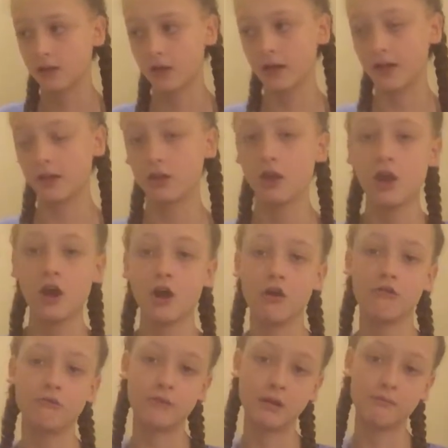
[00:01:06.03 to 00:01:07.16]
like,
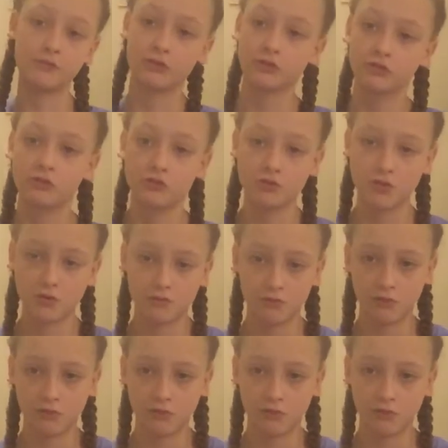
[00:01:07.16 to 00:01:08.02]
remember the school